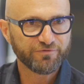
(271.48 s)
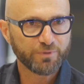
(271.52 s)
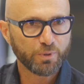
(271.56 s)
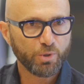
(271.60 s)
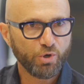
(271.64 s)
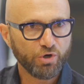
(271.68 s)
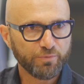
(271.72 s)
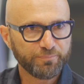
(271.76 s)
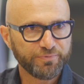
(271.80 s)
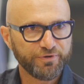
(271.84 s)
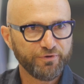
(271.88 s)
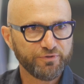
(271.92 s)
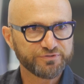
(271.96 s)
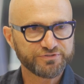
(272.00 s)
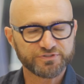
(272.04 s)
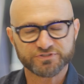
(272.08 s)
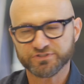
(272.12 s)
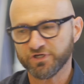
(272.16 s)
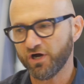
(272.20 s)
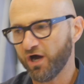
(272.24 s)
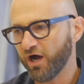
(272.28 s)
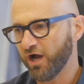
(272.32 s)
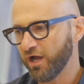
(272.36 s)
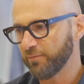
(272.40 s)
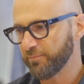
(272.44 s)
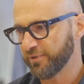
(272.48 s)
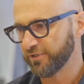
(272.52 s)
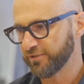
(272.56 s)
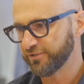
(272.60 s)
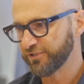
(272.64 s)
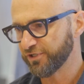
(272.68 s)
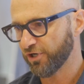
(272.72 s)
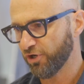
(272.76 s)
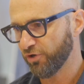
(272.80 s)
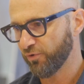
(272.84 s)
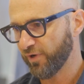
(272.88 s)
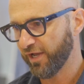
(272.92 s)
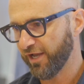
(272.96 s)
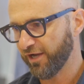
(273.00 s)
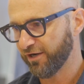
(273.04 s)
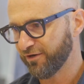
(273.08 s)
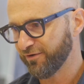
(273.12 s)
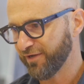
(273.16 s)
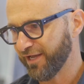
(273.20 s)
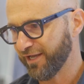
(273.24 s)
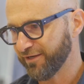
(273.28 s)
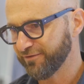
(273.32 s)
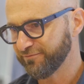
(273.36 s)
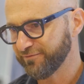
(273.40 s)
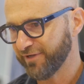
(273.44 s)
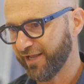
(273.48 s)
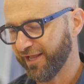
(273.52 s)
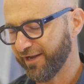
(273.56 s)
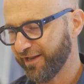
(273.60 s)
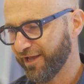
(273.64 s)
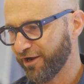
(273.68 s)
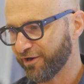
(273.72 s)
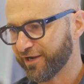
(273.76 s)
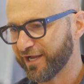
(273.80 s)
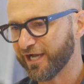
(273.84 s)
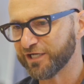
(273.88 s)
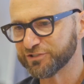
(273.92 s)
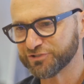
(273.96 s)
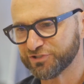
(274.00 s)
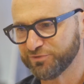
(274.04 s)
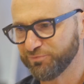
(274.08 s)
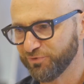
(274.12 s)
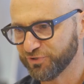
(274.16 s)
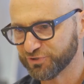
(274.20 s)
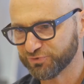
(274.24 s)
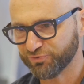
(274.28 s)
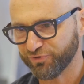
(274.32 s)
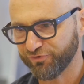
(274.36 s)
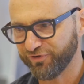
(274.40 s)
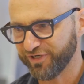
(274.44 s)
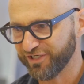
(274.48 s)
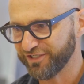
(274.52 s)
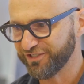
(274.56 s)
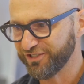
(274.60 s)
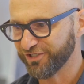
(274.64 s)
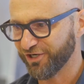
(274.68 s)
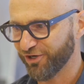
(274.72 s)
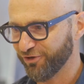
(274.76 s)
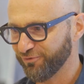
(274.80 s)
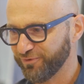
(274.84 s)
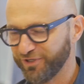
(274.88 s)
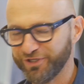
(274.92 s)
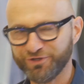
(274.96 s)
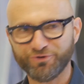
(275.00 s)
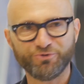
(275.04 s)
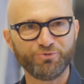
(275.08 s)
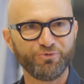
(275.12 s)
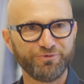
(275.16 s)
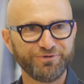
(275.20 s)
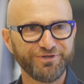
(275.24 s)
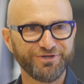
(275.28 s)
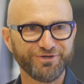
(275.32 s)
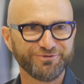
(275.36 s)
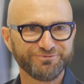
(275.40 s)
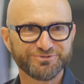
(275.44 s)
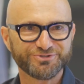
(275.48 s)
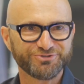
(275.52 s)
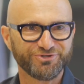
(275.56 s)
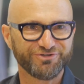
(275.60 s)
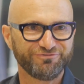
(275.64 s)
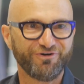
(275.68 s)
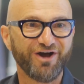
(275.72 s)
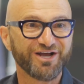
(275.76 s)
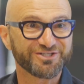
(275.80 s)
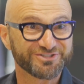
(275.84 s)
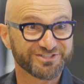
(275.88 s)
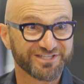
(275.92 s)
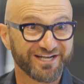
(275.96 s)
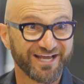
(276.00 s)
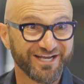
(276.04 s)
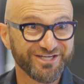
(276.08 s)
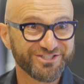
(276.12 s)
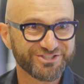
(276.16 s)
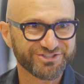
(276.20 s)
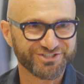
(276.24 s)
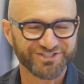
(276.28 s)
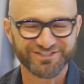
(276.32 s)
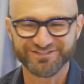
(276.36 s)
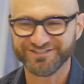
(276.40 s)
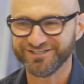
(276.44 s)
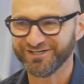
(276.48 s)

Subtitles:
for long periods of time and, our customers were in sort of isolation,